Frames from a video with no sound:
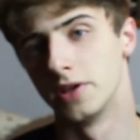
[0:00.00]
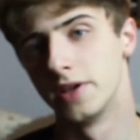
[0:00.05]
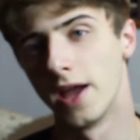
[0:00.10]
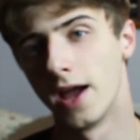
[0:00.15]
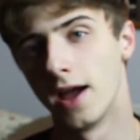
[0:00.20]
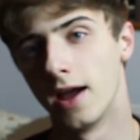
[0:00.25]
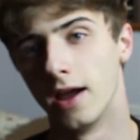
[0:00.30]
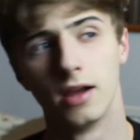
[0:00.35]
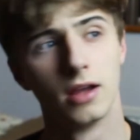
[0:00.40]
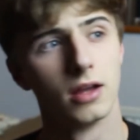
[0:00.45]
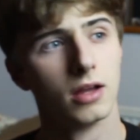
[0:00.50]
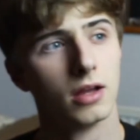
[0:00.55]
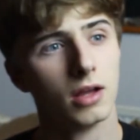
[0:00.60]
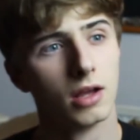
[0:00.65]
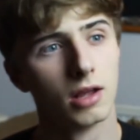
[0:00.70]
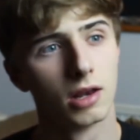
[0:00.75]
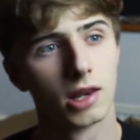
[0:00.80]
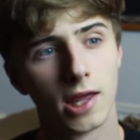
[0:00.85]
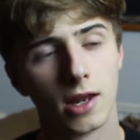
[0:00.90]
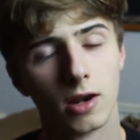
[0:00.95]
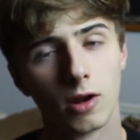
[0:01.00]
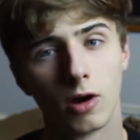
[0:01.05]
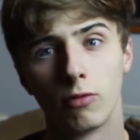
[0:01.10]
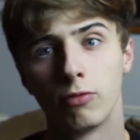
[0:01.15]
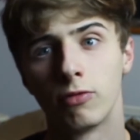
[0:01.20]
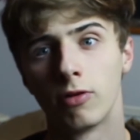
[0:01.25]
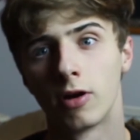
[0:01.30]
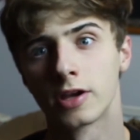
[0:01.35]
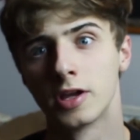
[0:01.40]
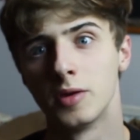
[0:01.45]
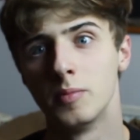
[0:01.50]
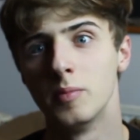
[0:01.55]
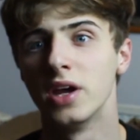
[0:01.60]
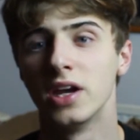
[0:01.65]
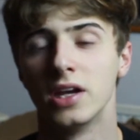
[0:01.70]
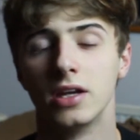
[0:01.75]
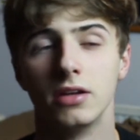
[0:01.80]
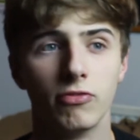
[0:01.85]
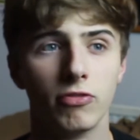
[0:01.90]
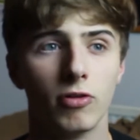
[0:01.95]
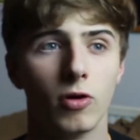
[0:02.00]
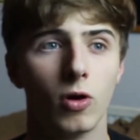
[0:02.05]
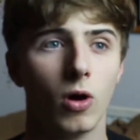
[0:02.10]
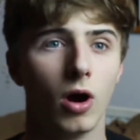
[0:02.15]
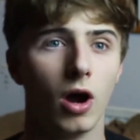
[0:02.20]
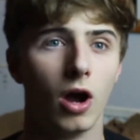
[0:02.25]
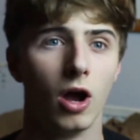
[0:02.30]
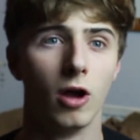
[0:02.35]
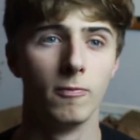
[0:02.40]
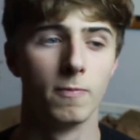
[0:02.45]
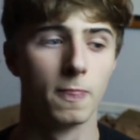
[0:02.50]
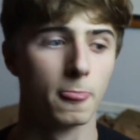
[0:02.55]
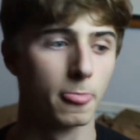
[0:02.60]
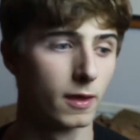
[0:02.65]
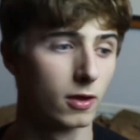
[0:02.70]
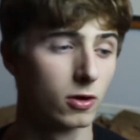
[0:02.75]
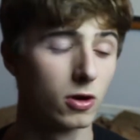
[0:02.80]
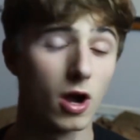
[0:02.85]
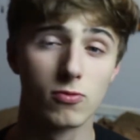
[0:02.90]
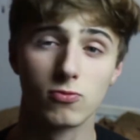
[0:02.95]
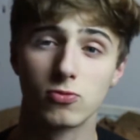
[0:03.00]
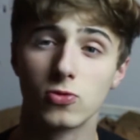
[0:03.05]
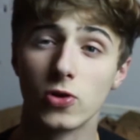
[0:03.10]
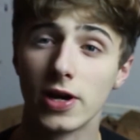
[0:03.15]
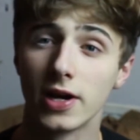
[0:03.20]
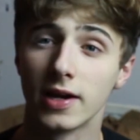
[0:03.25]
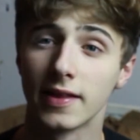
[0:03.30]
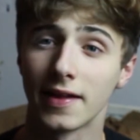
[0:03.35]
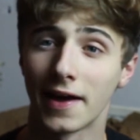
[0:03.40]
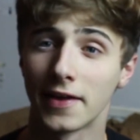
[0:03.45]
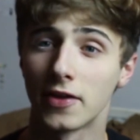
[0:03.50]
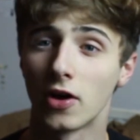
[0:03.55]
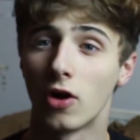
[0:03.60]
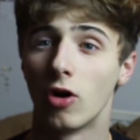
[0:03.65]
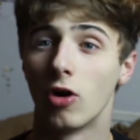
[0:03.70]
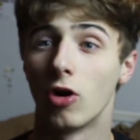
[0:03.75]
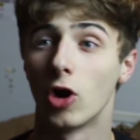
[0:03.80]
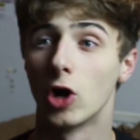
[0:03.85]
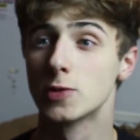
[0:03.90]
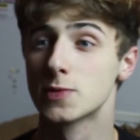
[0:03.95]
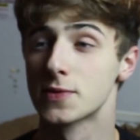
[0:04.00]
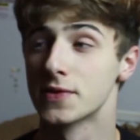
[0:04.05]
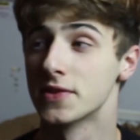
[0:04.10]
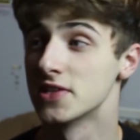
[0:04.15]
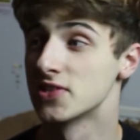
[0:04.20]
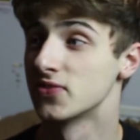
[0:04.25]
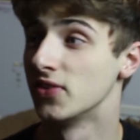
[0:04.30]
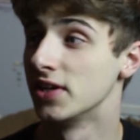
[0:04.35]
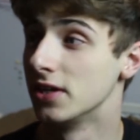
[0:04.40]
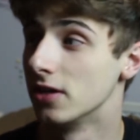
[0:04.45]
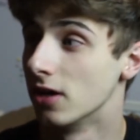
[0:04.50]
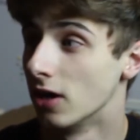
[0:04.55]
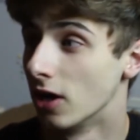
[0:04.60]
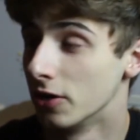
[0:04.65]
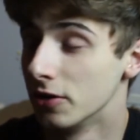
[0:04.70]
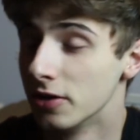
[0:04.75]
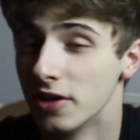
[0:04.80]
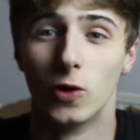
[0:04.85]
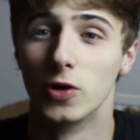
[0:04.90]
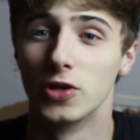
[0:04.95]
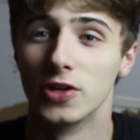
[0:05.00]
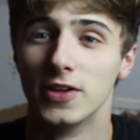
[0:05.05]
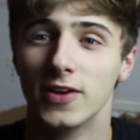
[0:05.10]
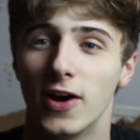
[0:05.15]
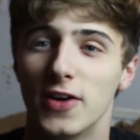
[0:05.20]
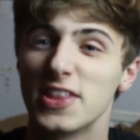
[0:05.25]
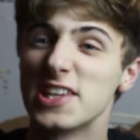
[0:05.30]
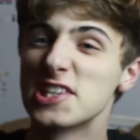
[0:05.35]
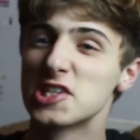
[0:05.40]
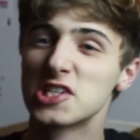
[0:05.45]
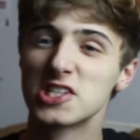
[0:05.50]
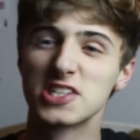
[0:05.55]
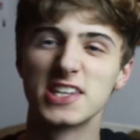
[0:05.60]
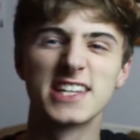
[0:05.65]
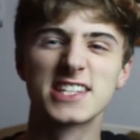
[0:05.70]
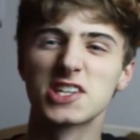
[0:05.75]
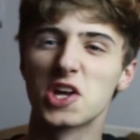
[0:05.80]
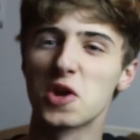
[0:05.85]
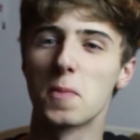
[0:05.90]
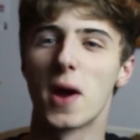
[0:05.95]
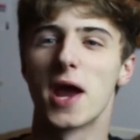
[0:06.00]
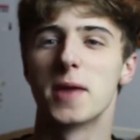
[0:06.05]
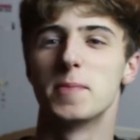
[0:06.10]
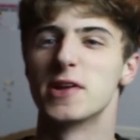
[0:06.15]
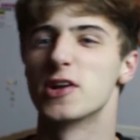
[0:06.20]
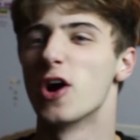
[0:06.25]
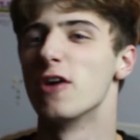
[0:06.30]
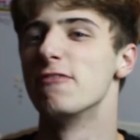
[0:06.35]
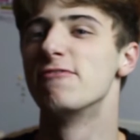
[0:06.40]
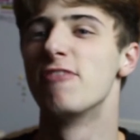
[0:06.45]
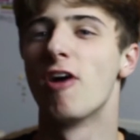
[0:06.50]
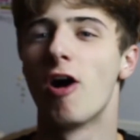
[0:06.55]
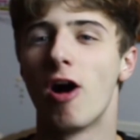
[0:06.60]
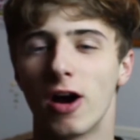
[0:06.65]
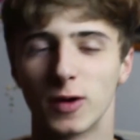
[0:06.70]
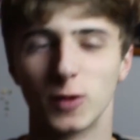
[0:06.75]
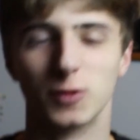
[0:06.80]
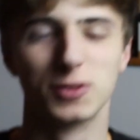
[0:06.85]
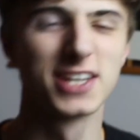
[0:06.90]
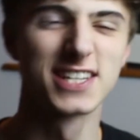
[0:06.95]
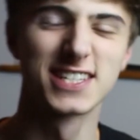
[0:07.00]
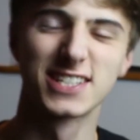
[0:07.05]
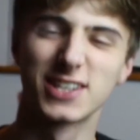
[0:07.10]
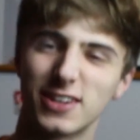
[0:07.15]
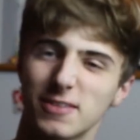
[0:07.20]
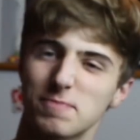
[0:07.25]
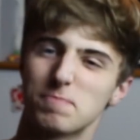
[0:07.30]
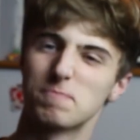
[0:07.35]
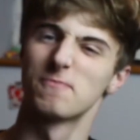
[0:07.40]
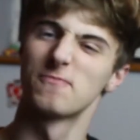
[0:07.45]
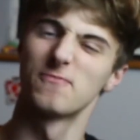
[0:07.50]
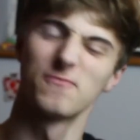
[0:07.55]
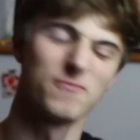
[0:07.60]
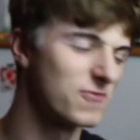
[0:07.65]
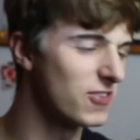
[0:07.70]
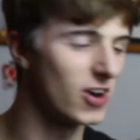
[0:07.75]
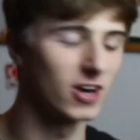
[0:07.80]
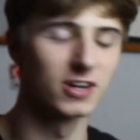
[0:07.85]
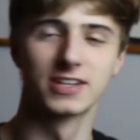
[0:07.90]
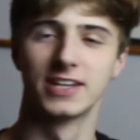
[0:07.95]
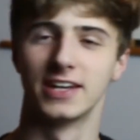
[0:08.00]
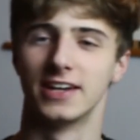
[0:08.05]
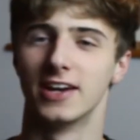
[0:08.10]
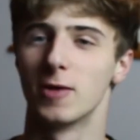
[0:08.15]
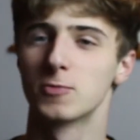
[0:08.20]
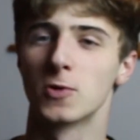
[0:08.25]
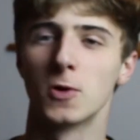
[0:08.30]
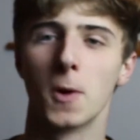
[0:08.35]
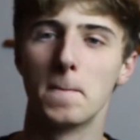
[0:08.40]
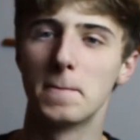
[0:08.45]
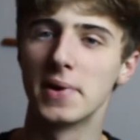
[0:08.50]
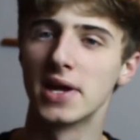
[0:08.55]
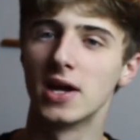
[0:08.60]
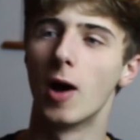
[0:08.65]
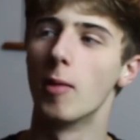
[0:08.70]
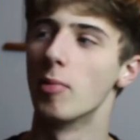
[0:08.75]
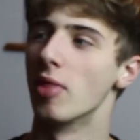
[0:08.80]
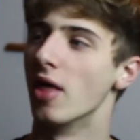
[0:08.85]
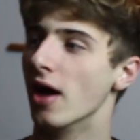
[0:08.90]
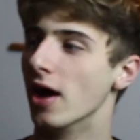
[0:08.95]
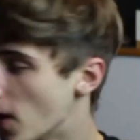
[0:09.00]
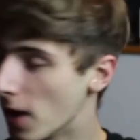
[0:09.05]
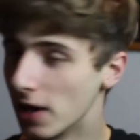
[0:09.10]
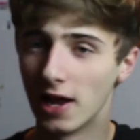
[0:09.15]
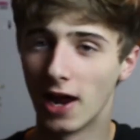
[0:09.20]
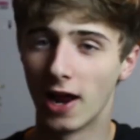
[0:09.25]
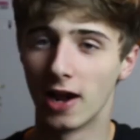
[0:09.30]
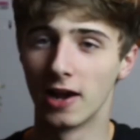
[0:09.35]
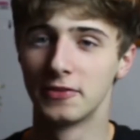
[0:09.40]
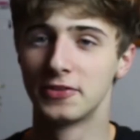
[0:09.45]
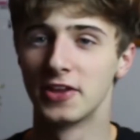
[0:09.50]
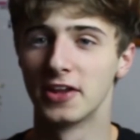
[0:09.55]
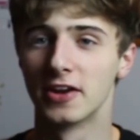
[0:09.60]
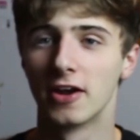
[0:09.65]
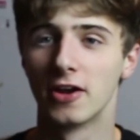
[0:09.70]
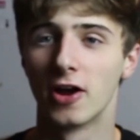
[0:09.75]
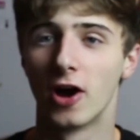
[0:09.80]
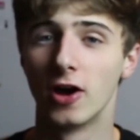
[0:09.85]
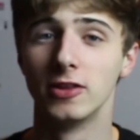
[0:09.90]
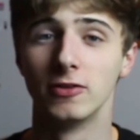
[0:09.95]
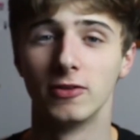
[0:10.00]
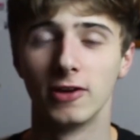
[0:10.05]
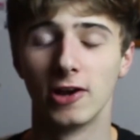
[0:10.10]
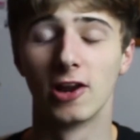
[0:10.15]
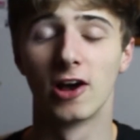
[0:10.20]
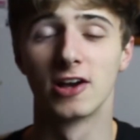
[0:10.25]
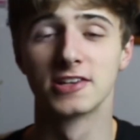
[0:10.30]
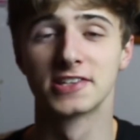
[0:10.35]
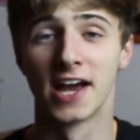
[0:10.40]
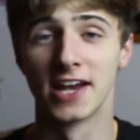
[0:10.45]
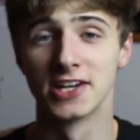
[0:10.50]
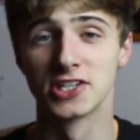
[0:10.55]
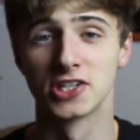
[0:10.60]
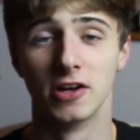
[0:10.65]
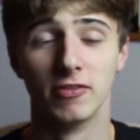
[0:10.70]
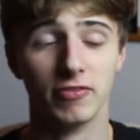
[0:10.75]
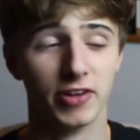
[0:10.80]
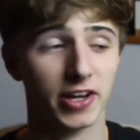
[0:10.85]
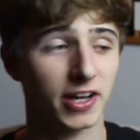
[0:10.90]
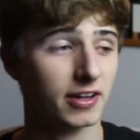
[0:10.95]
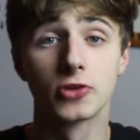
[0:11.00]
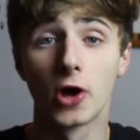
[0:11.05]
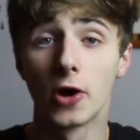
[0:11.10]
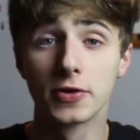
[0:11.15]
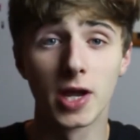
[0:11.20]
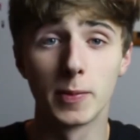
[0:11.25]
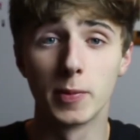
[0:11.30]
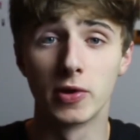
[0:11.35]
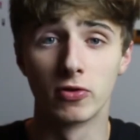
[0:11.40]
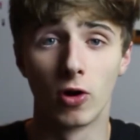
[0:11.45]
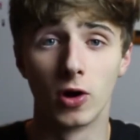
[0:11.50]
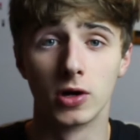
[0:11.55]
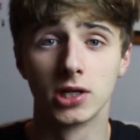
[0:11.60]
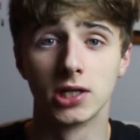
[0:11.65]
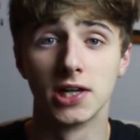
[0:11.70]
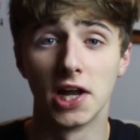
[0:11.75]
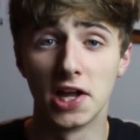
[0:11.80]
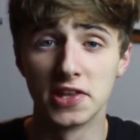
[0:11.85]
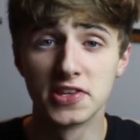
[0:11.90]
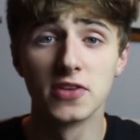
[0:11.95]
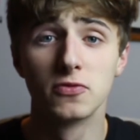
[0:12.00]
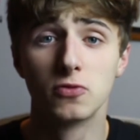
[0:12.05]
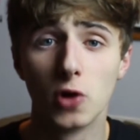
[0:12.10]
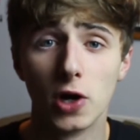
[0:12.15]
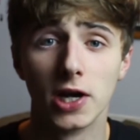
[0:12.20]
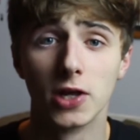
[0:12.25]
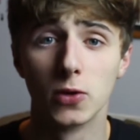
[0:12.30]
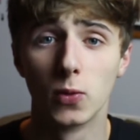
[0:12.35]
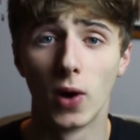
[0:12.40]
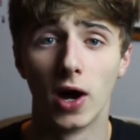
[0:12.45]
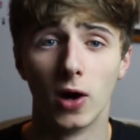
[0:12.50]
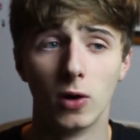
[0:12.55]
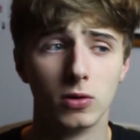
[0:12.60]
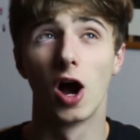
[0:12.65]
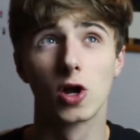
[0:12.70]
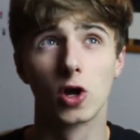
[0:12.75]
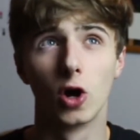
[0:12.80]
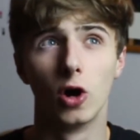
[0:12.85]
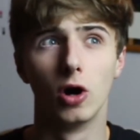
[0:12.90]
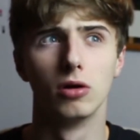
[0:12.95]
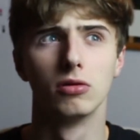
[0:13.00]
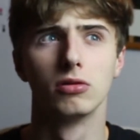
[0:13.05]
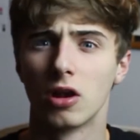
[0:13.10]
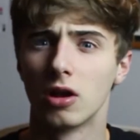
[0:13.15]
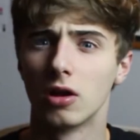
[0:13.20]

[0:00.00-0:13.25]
yeah, little old fucking me thought, um, like, really had high hopes for this video. Thought, you know, this is, this is gonna make me go viral. This is gonna fucking, I'm gonna be up there. But little did I know the realisation of it. Don't get me wrong, it did really well. I got